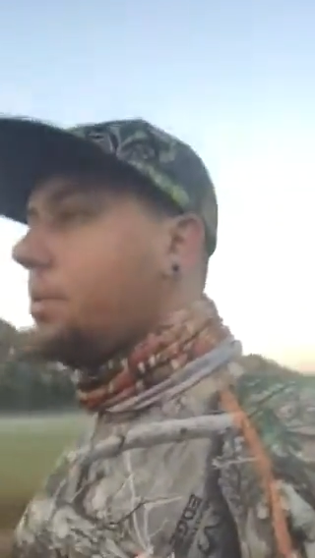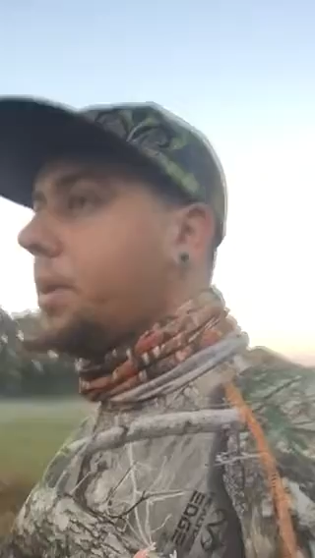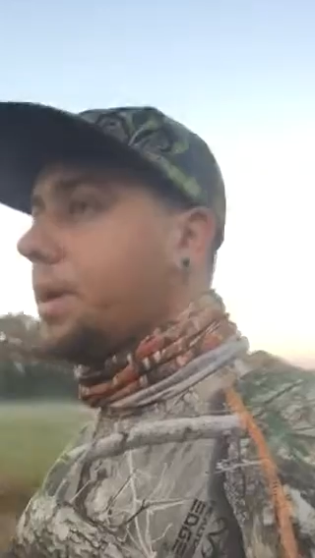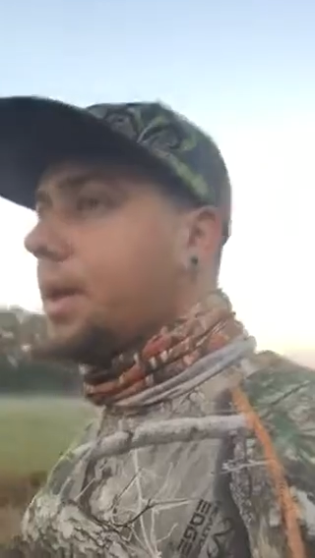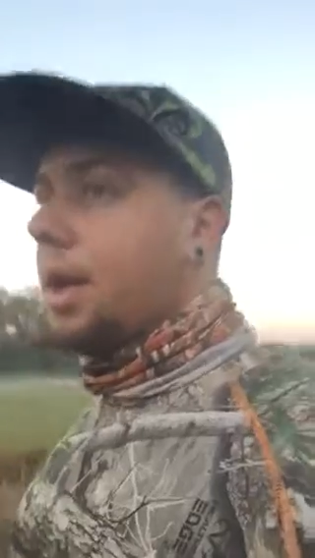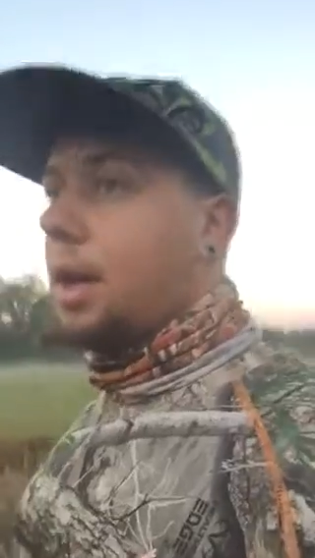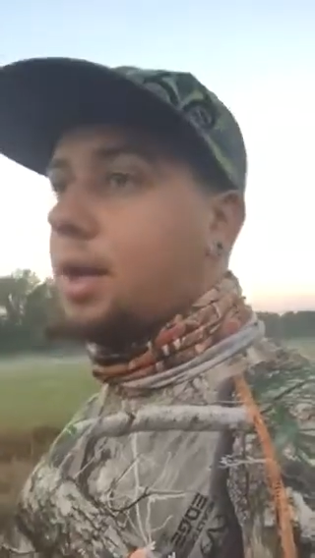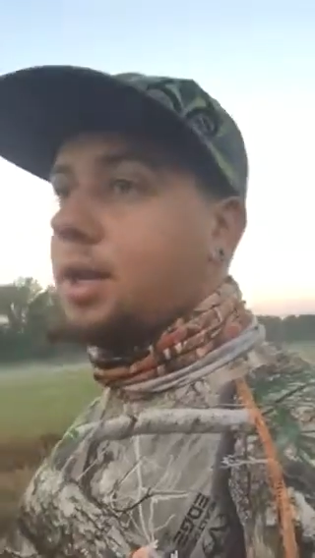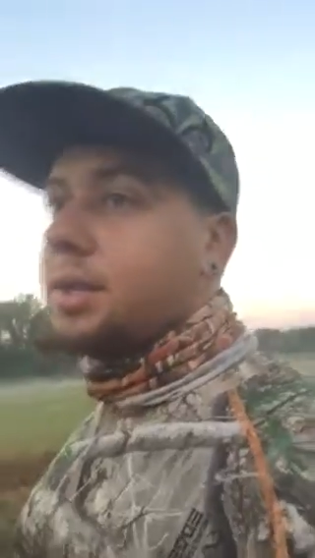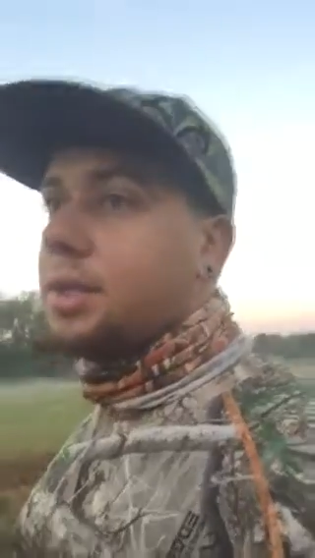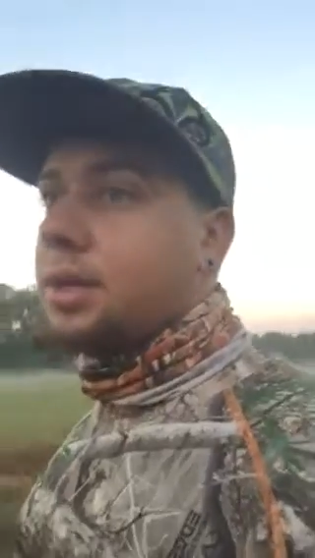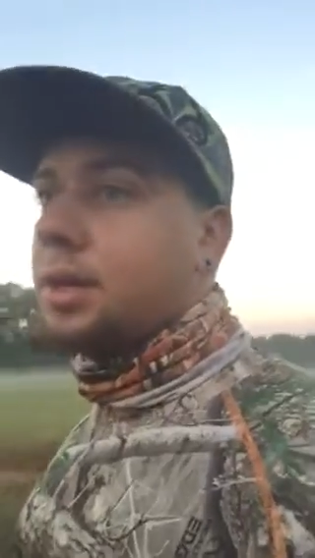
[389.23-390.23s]
And my
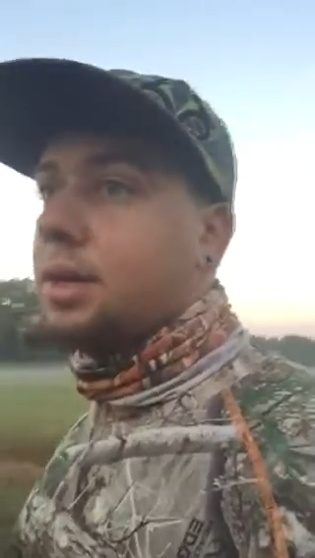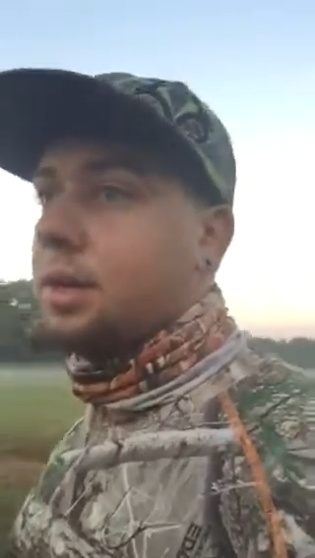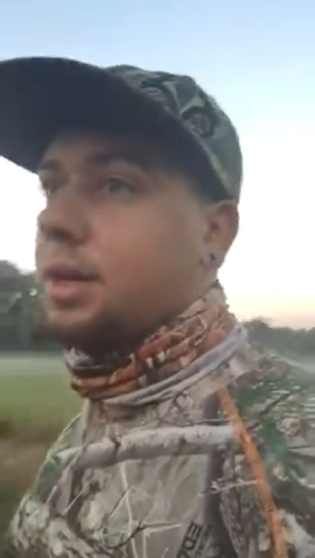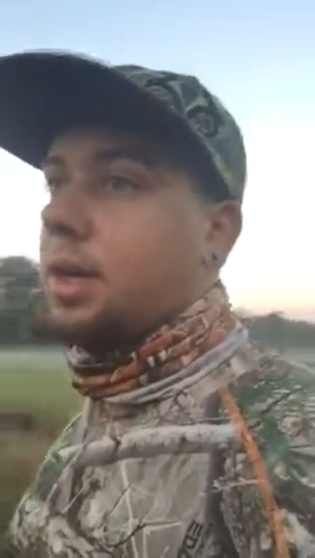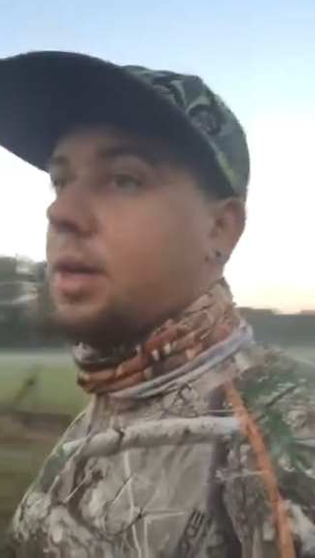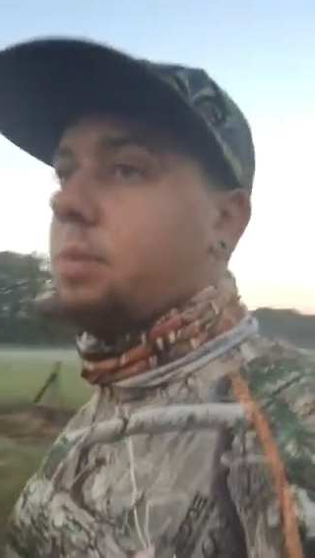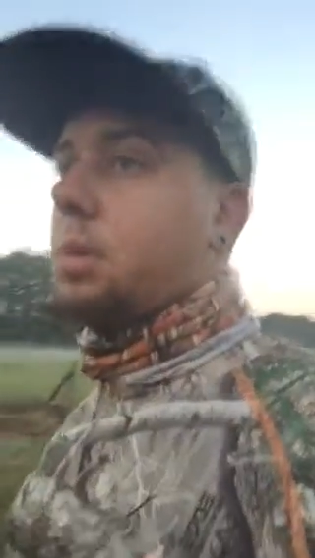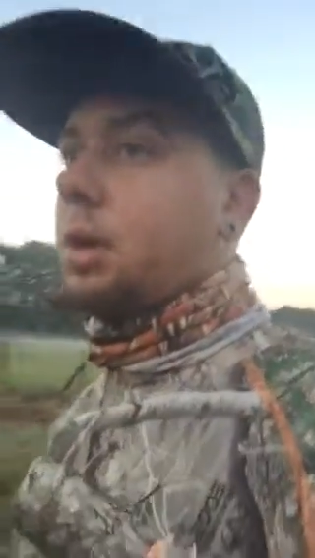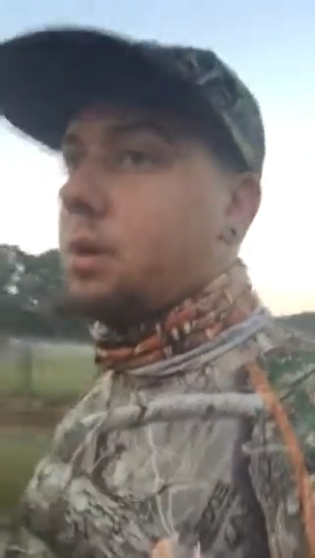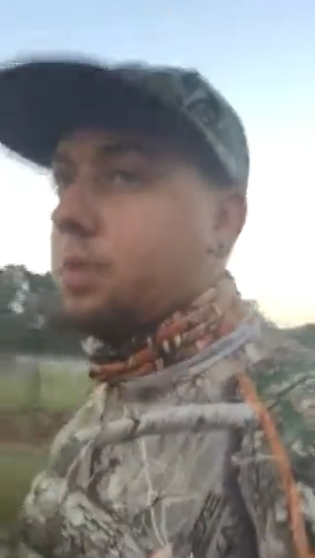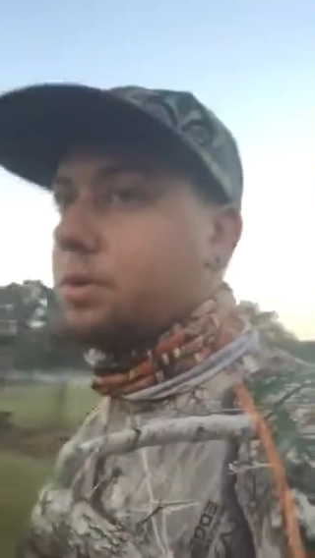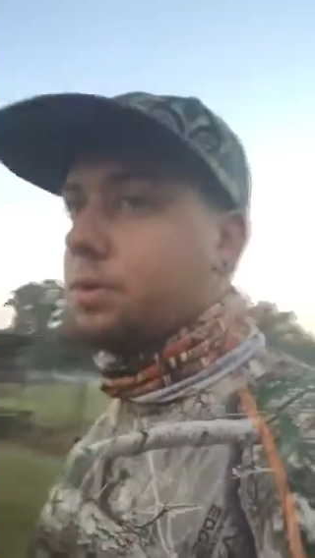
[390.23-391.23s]
dad's land and
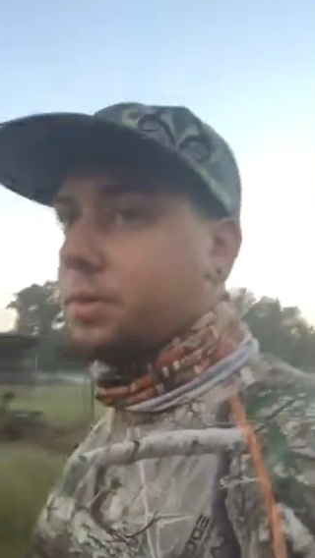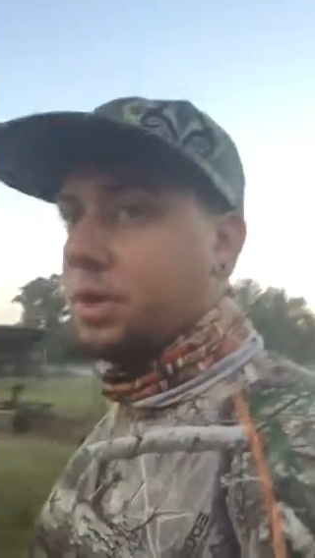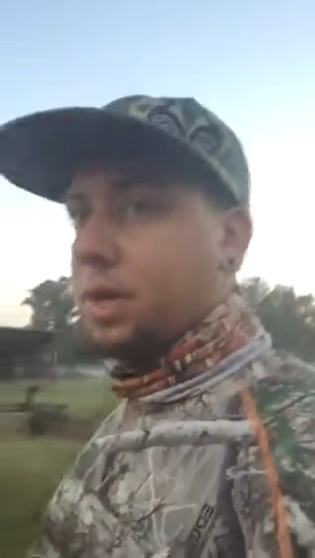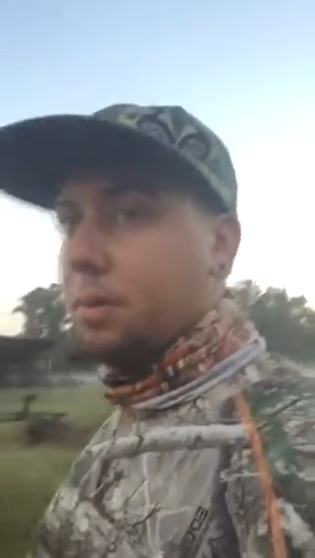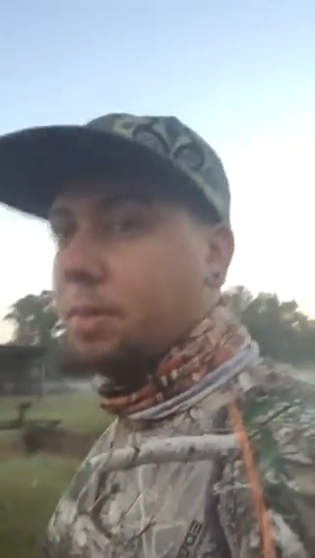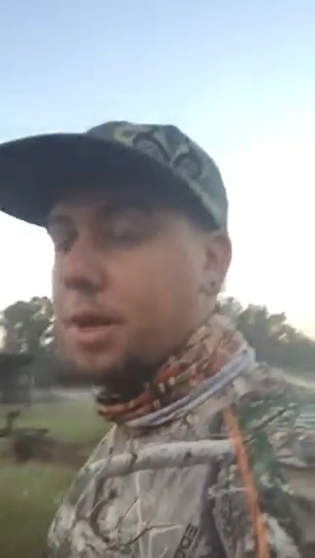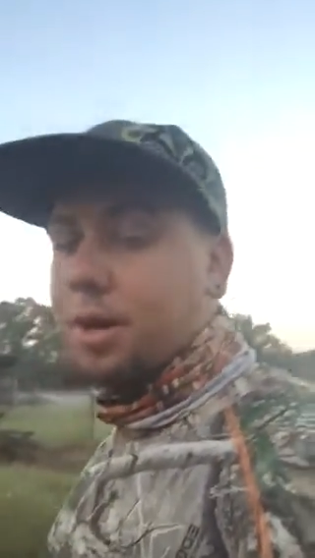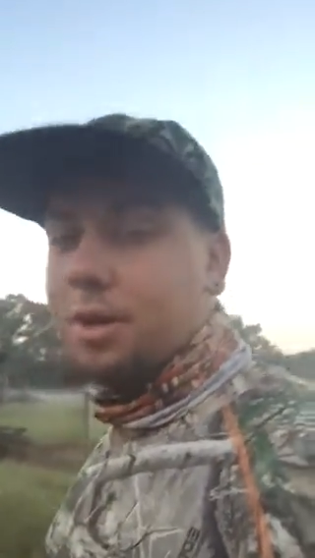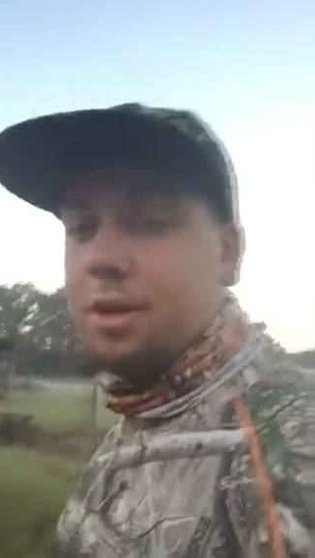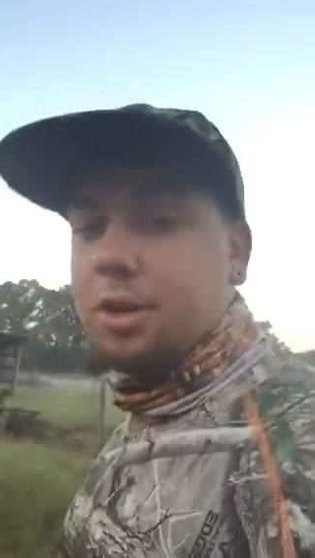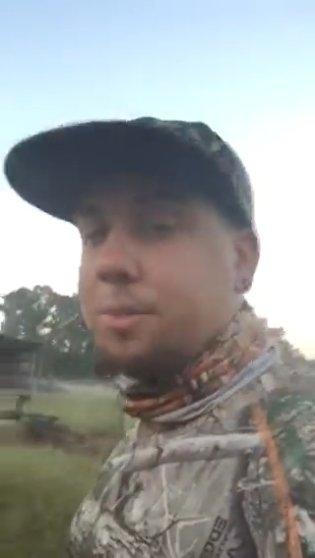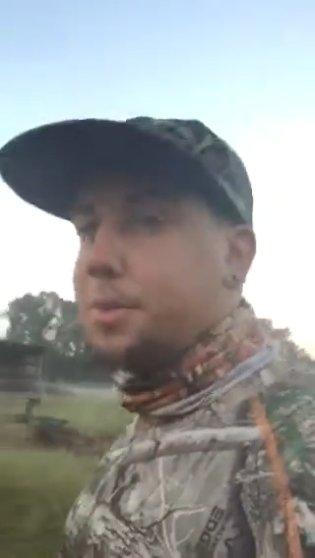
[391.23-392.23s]
my uncle's land back
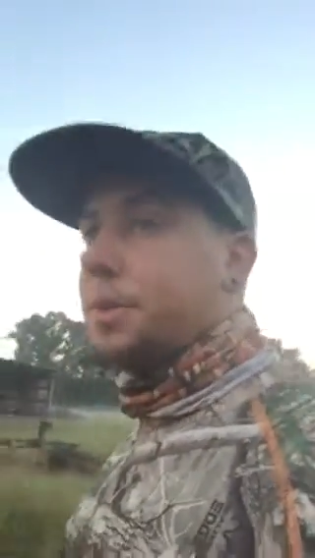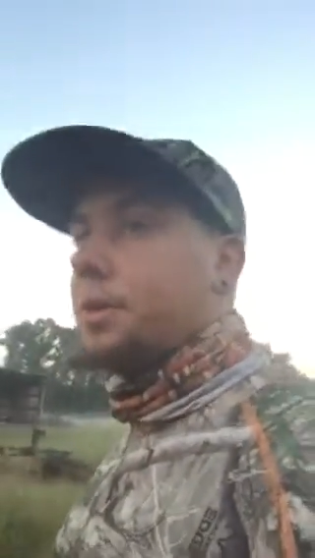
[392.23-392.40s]
all up